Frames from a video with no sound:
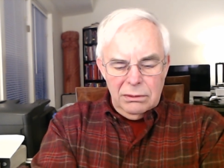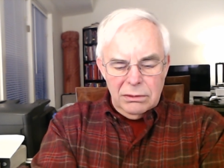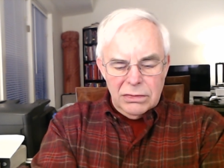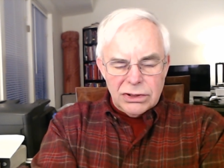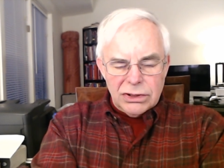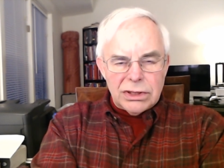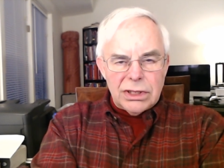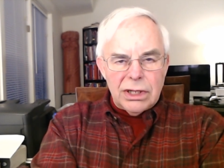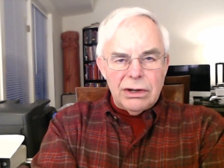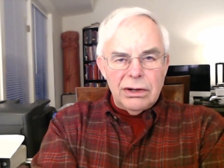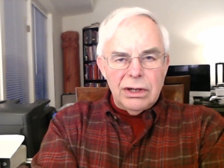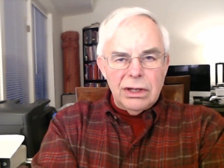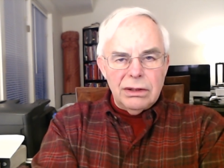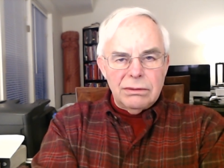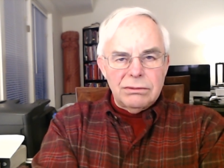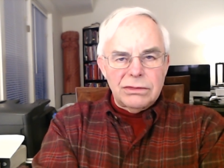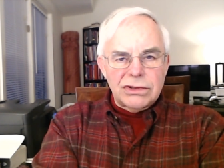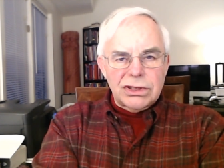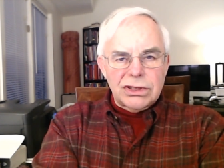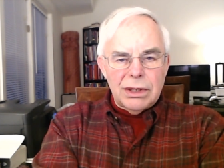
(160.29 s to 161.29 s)

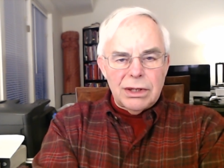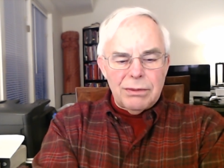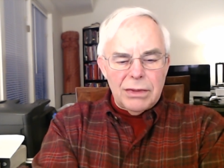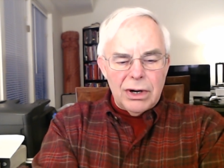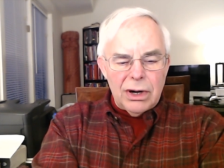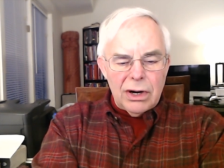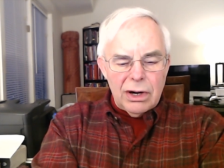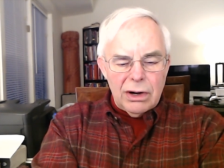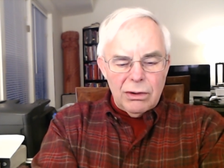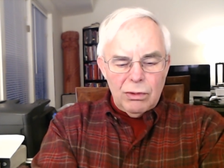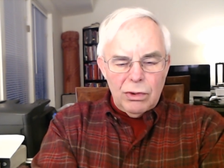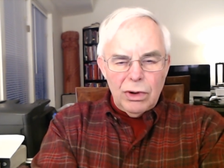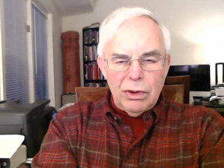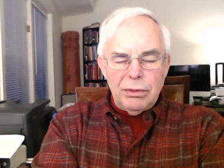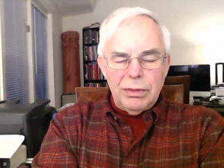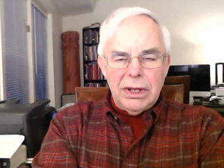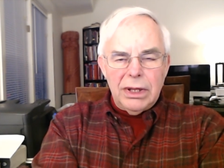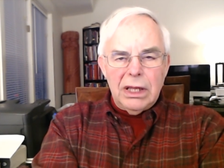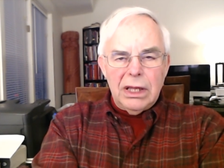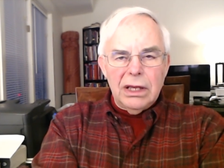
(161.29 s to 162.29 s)
Mysterium seminar
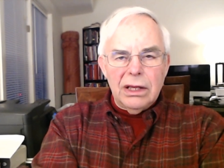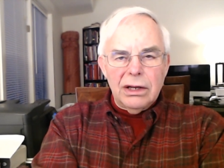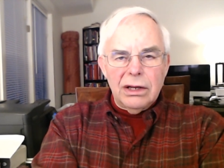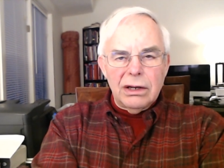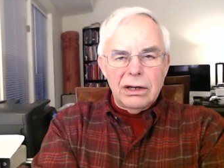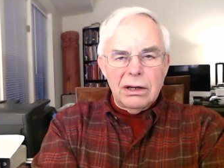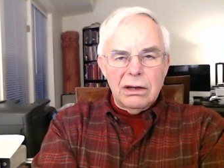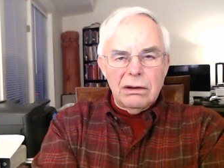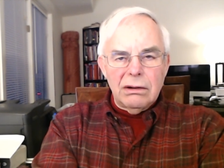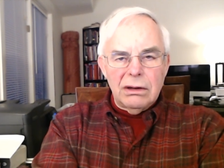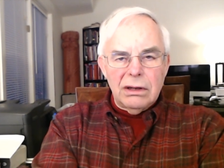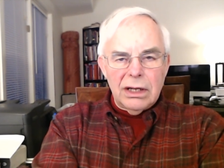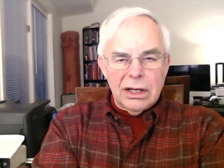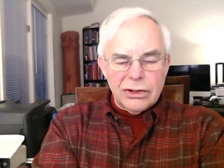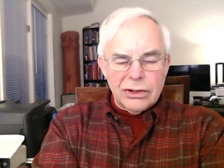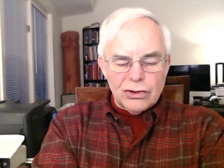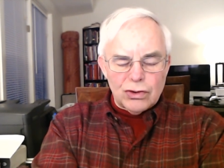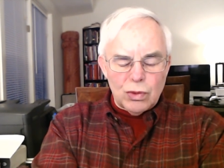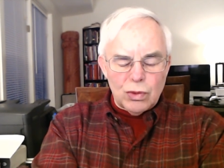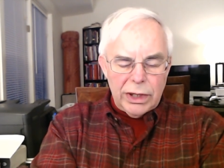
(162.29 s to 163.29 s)
will begin
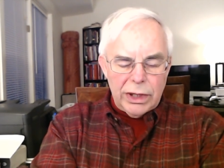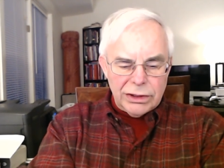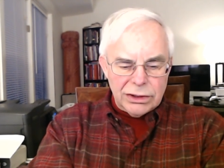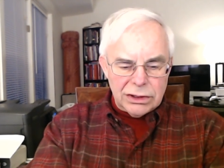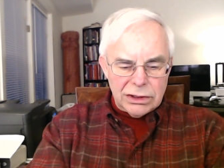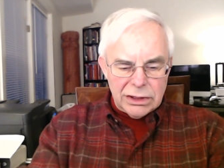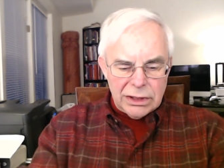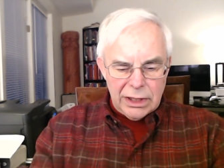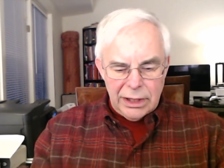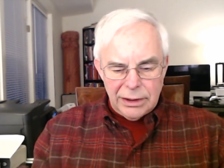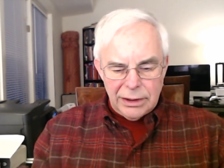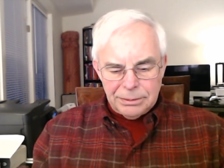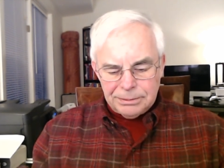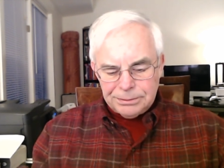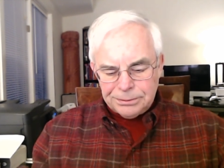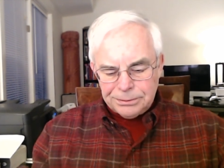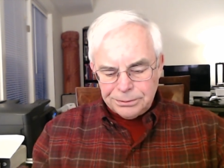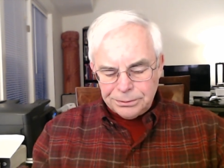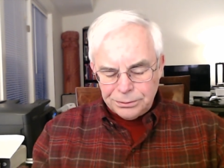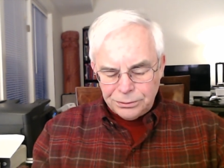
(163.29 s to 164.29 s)
next Wednesday.
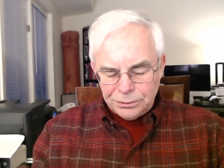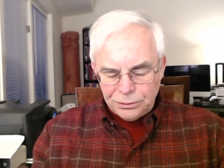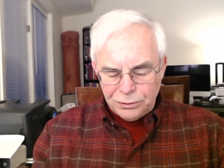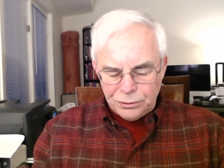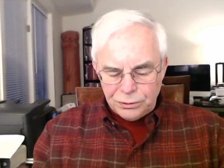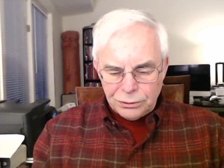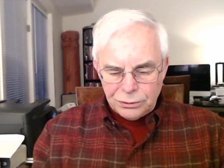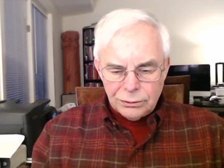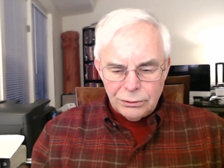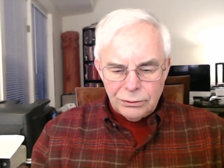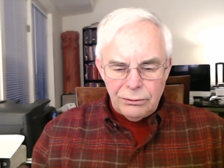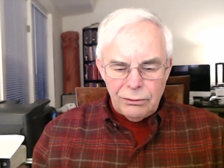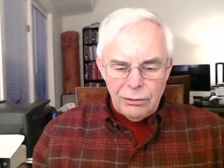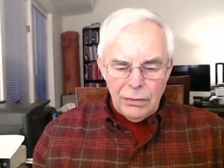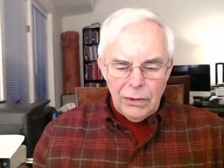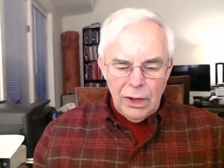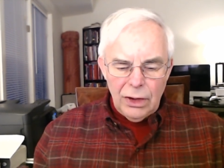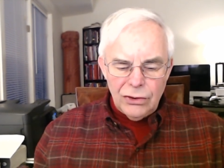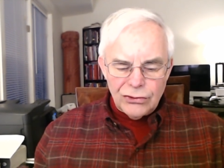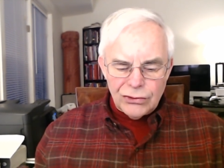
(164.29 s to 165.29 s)

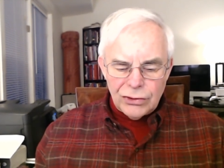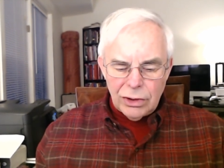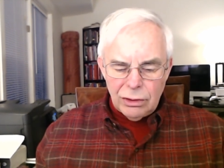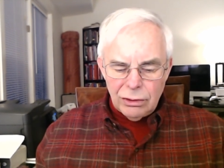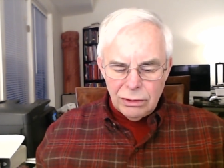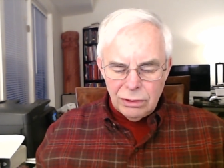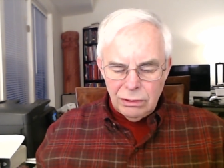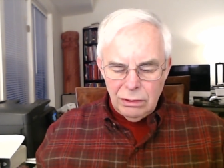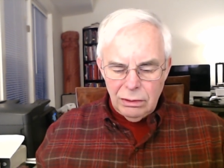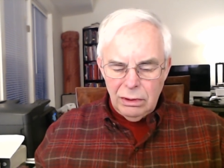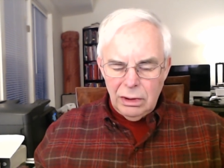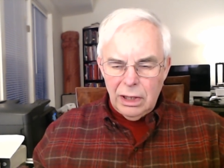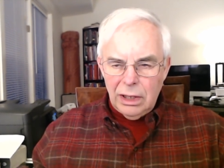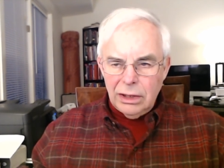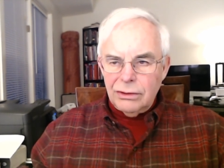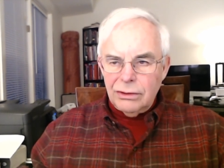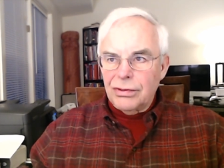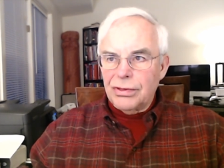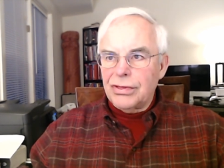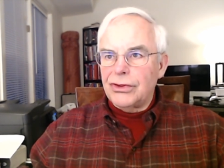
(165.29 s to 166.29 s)
So
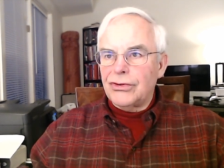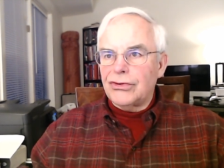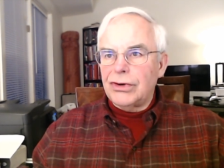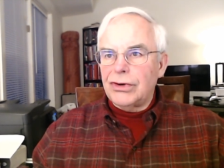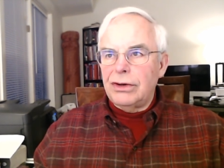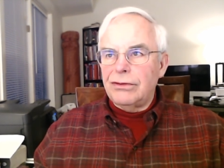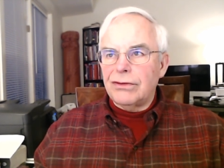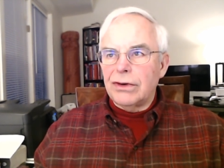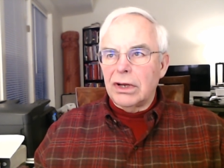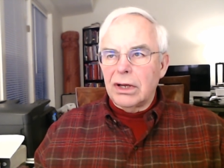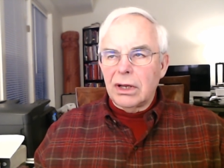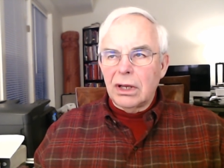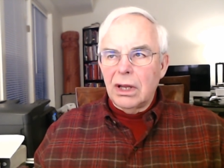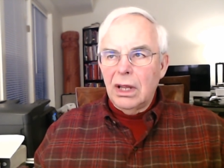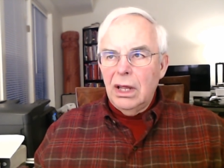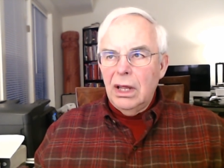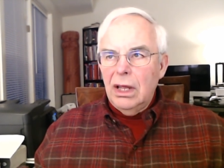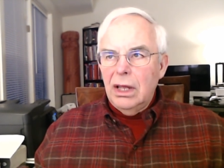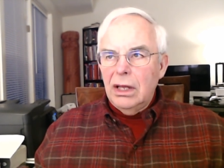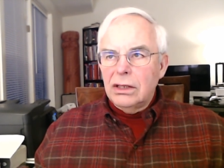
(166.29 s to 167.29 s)
this
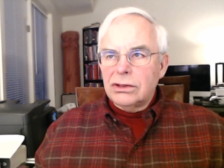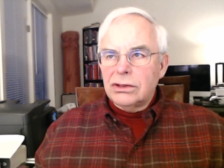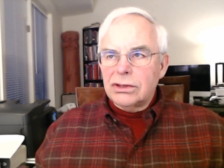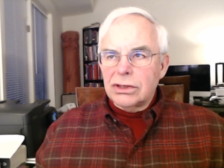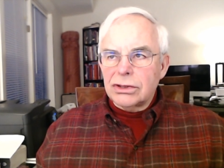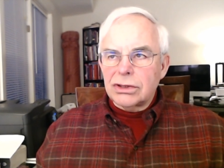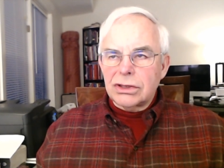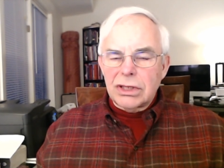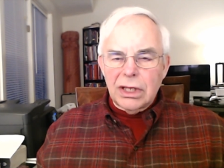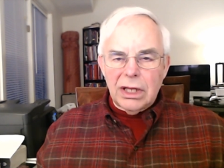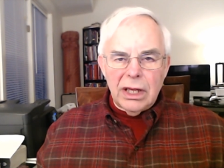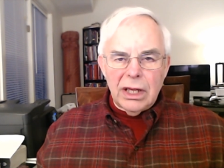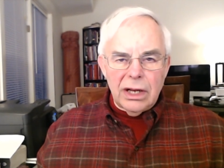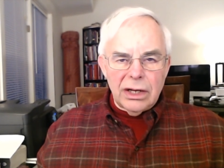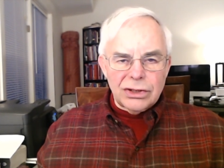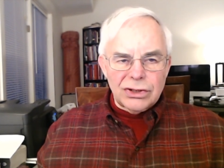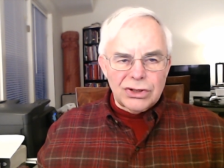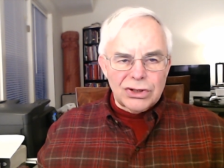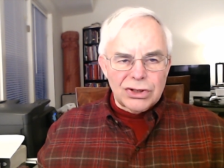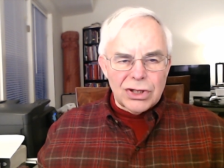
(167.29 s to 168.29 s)
evening, just to
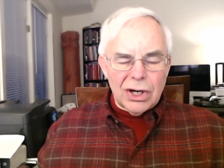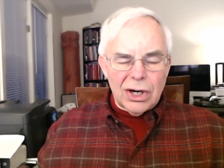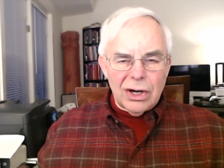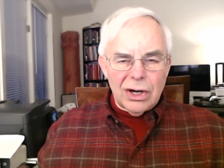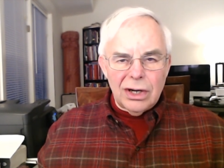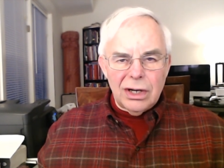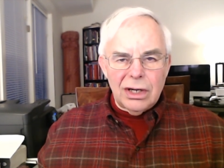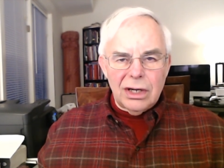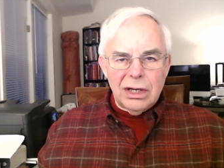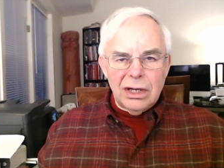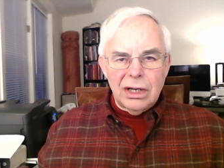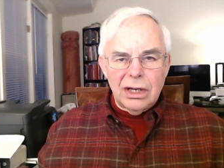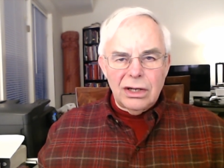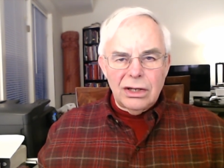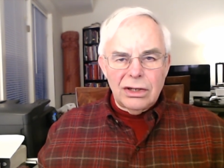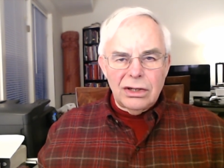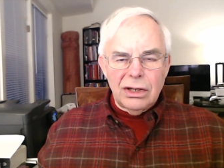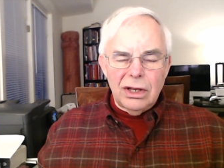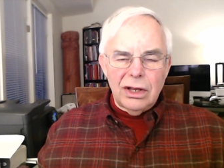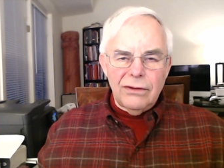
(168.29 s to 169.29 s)
get us started
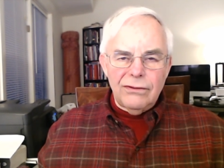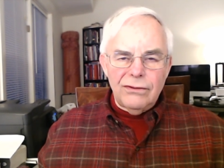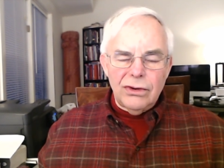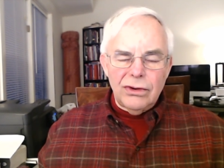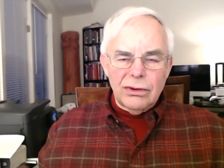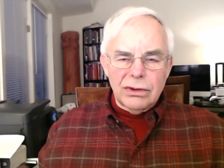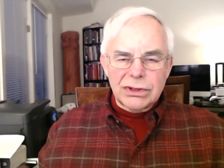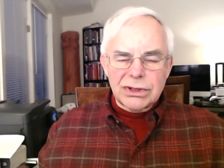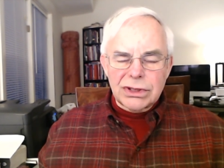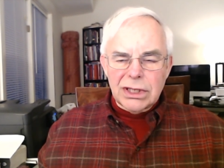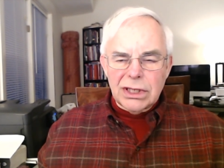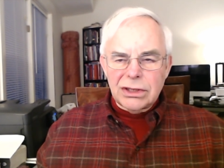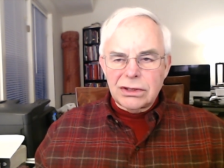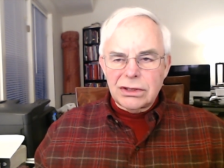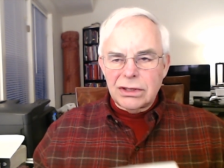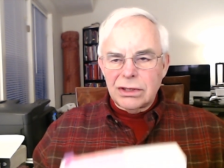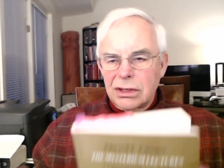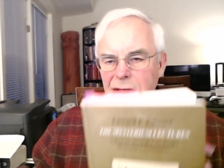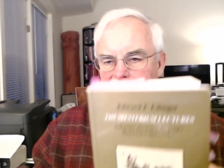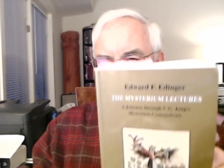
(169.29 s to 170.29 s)
and to give you a sense